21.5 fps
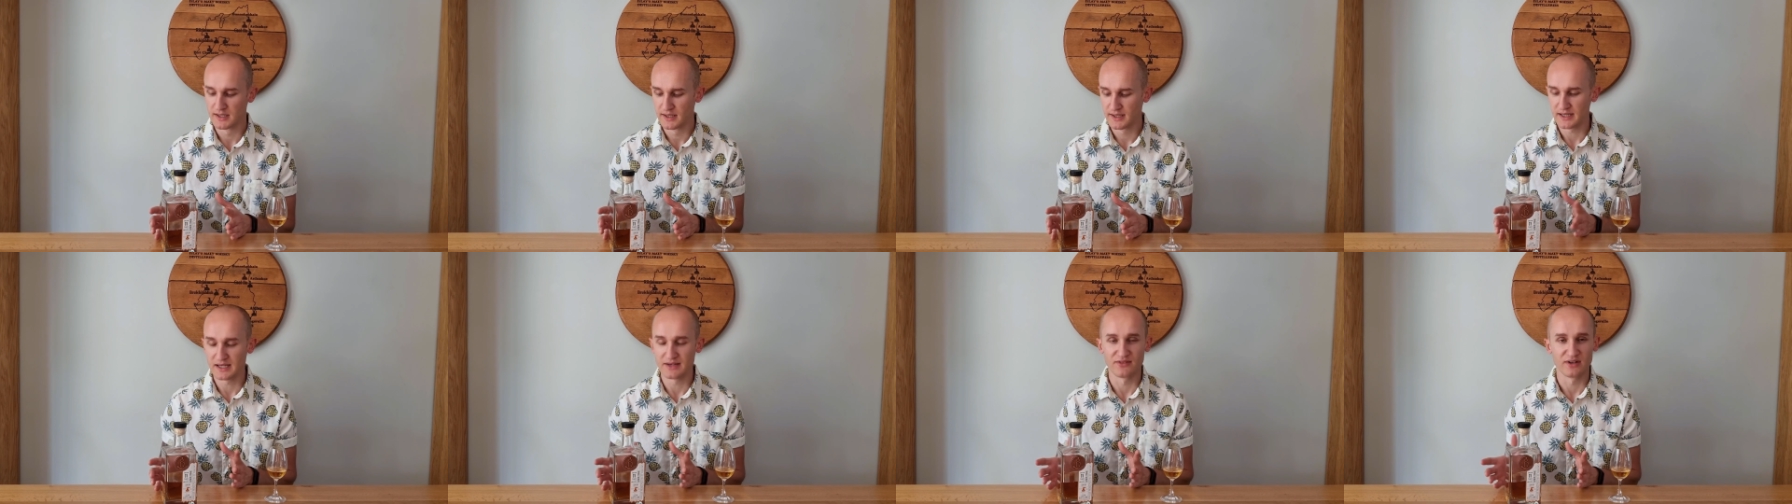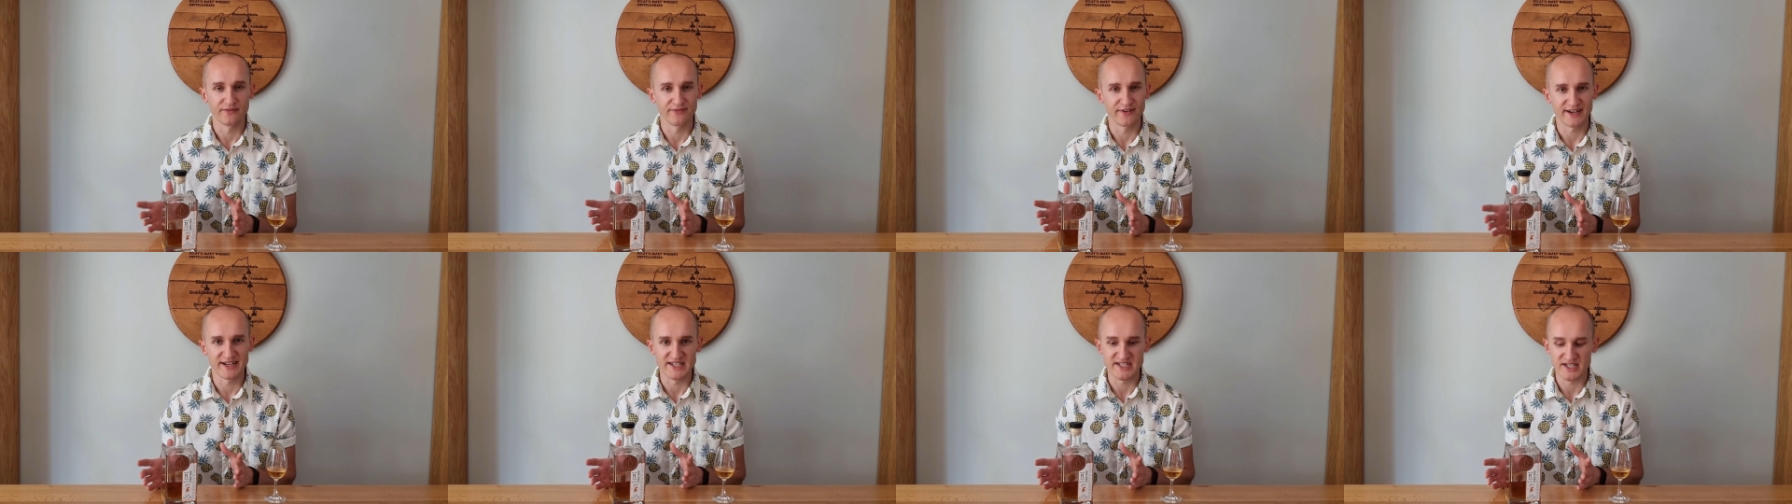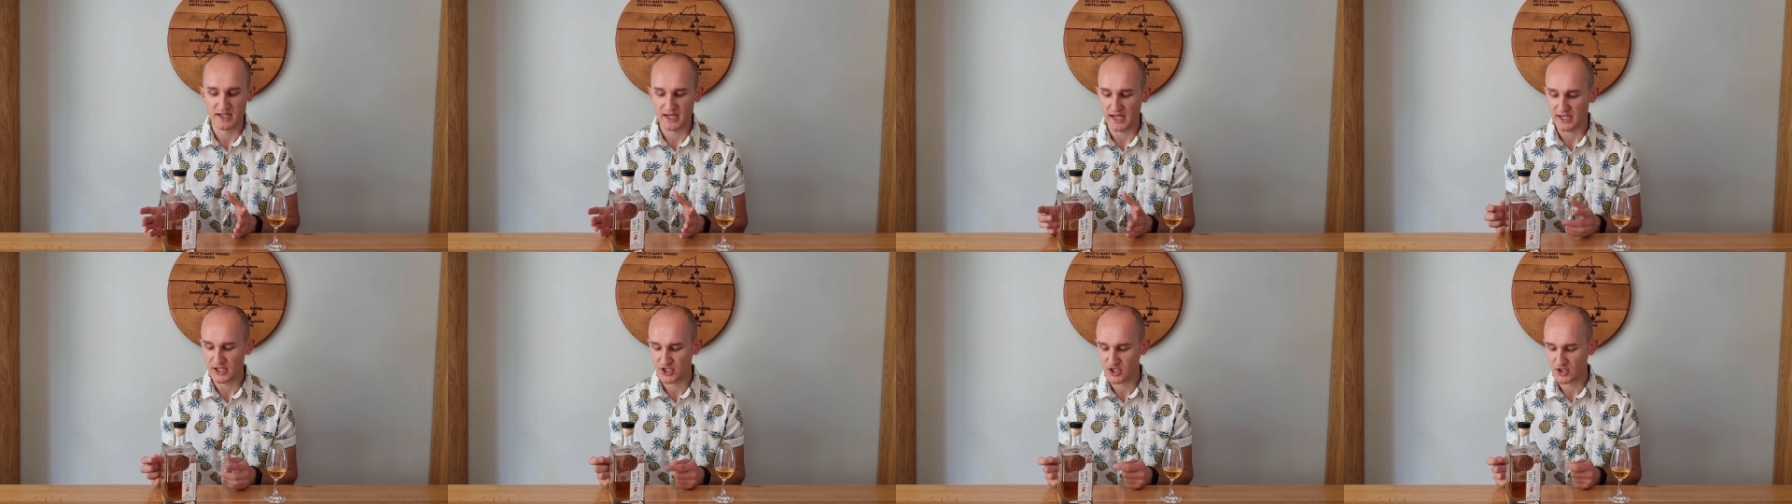even if it is
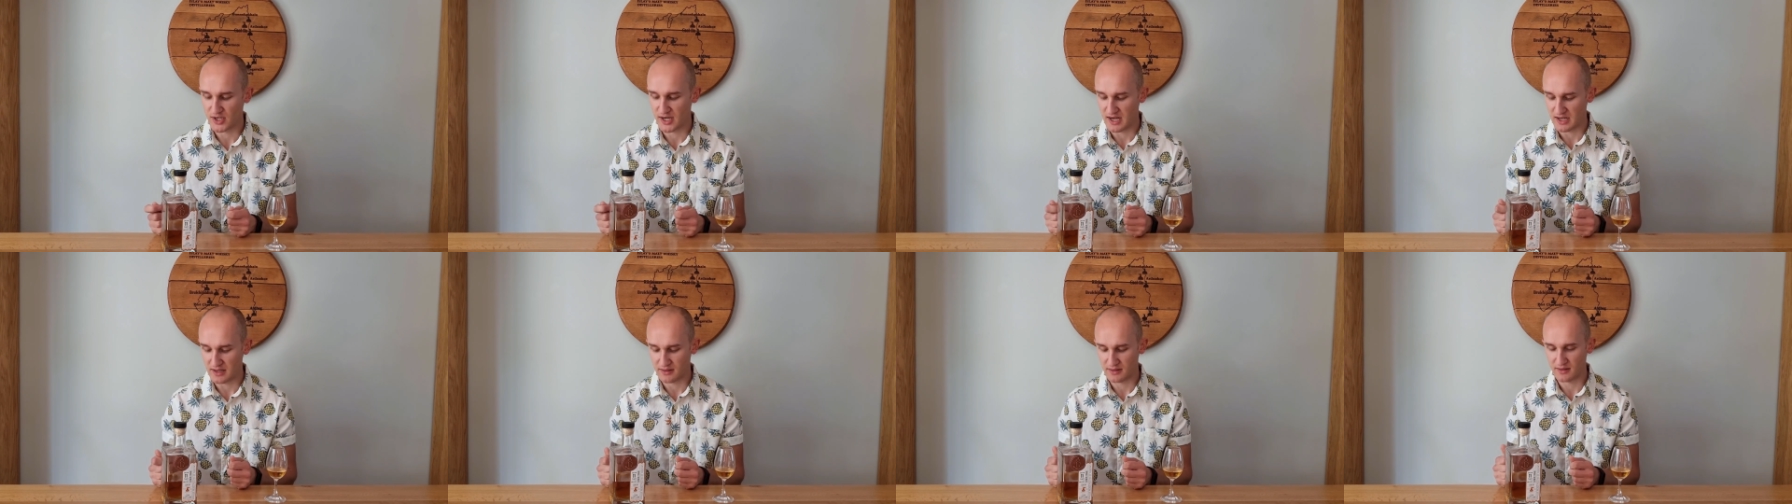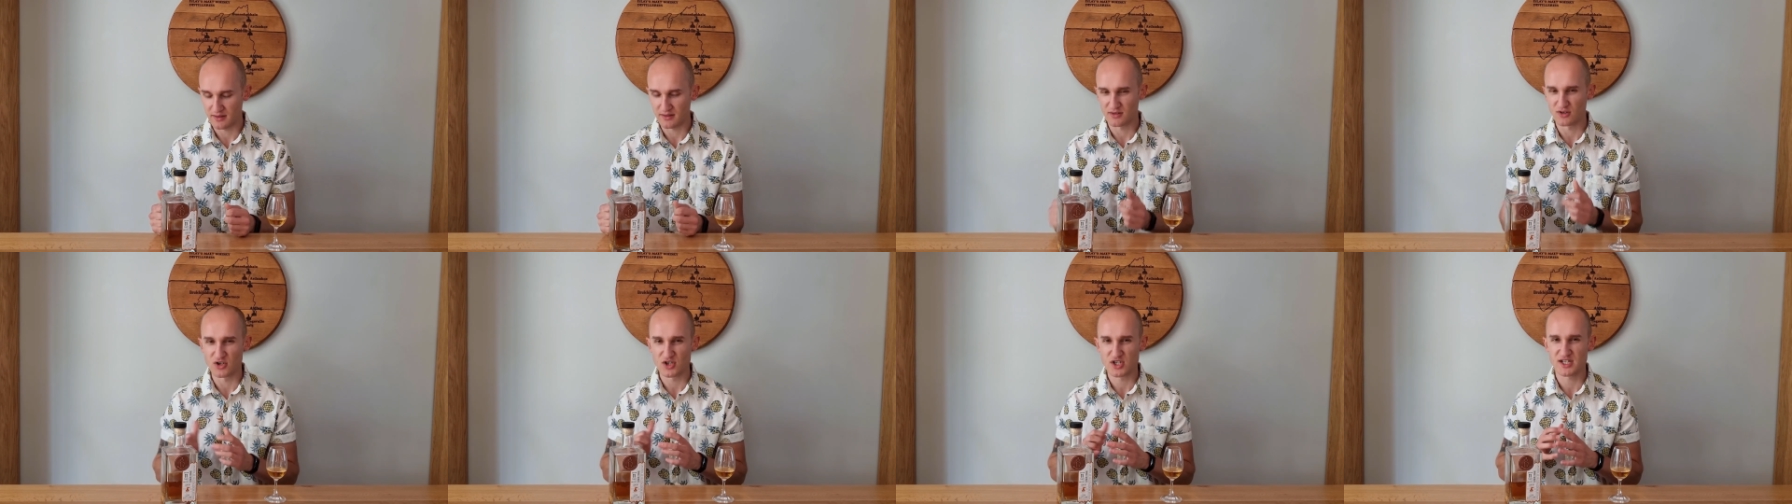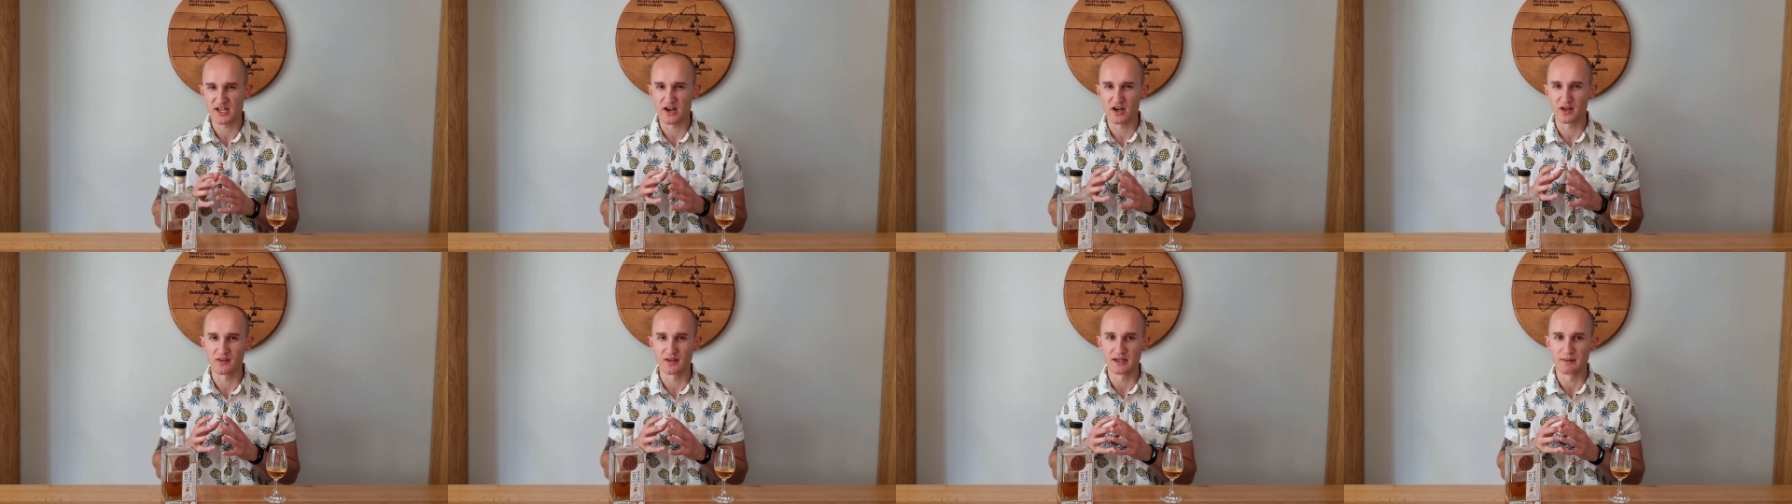cask strength. There's
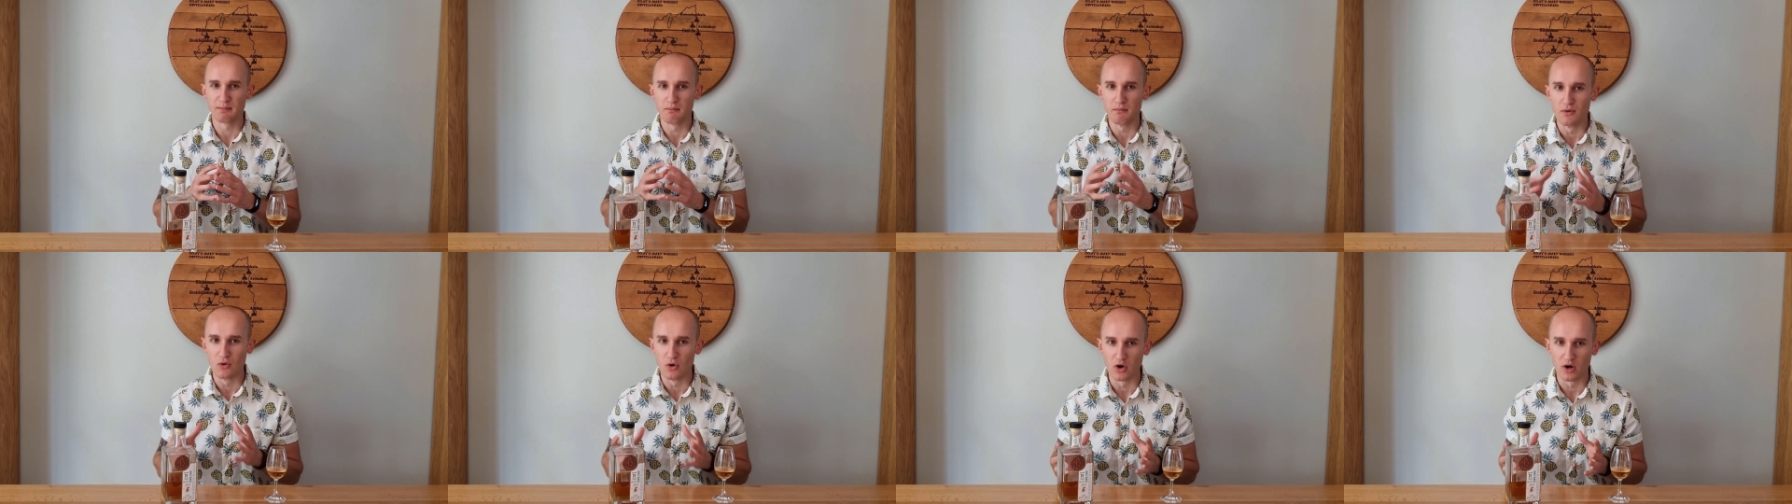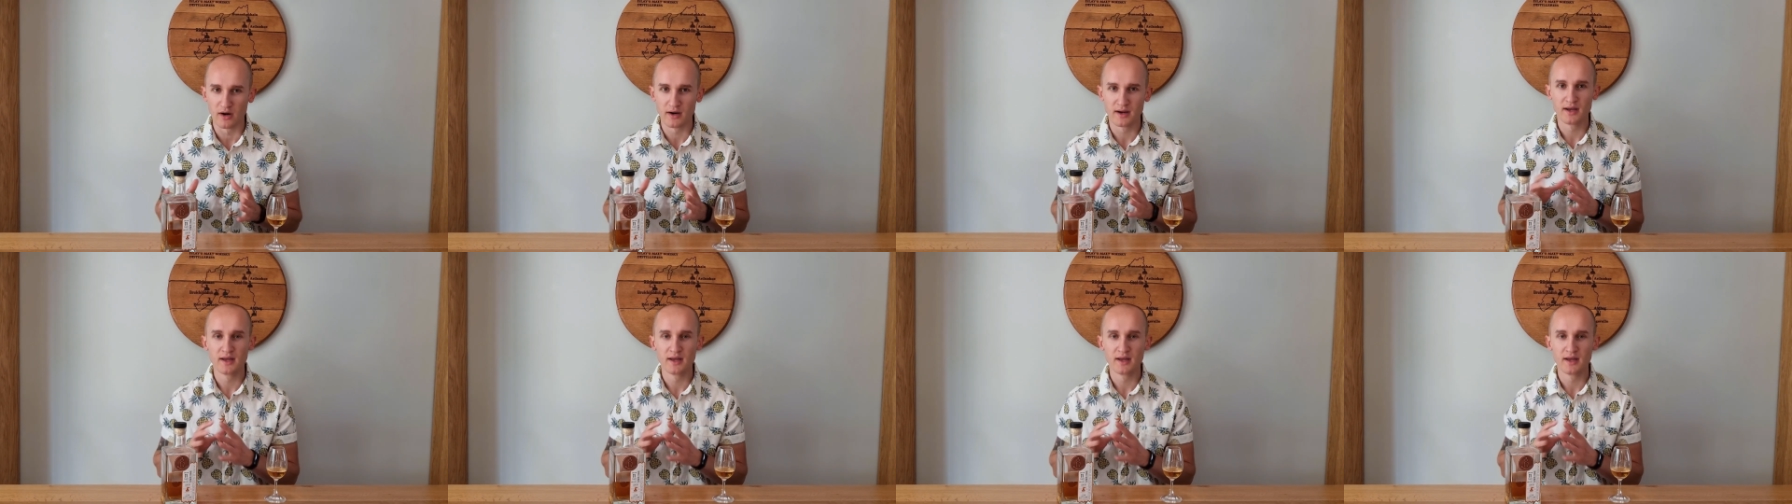certainly more,